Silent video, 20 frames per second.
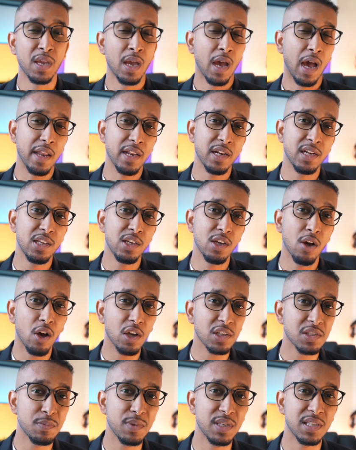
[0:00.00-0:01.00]
And then he
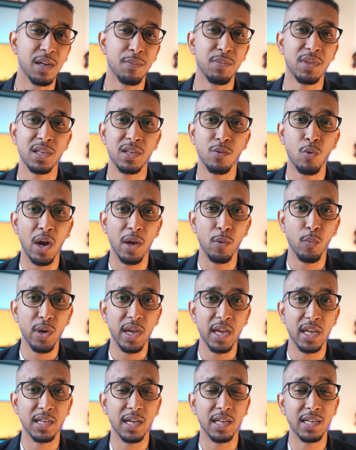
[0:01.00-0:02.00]
asked me something quite
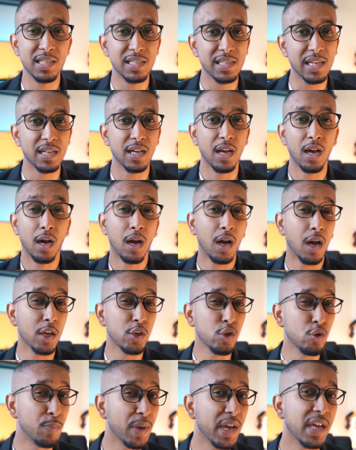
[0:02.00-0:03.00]
weird, and he said, "Are
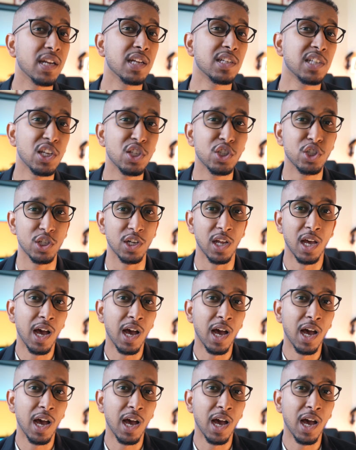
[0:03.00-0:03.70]
you paying attention?